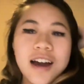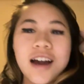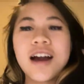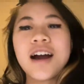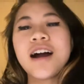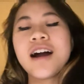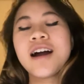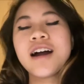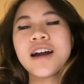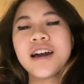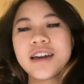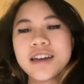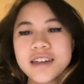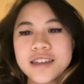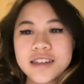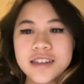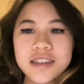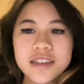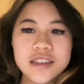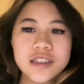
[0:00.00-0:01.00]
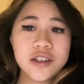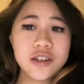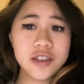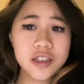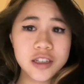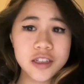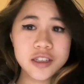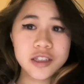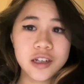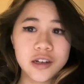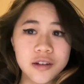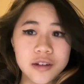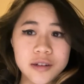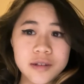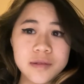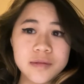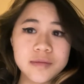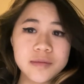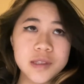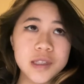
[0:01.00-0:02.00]
I need to go take a shower,
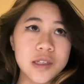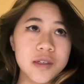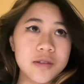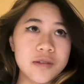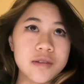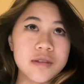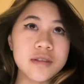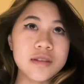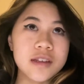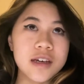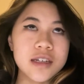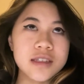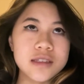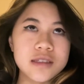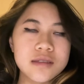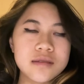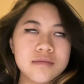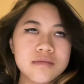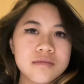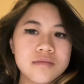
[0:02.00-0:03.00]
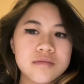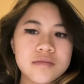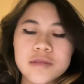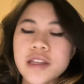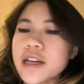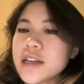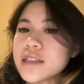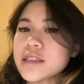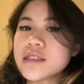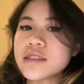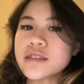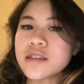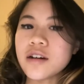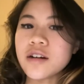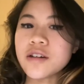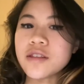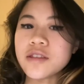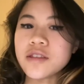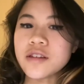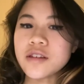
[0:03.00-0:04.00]
so that's next
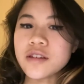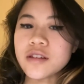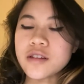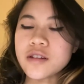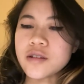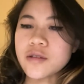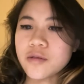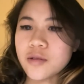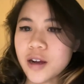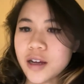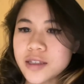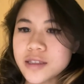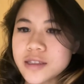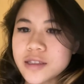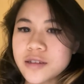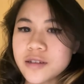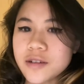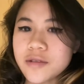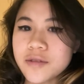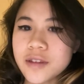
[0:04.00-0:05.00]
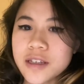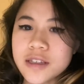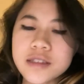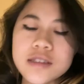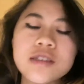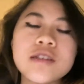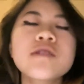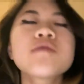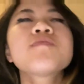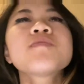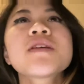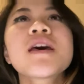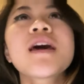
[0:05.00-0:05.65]
on the little roster of things to do.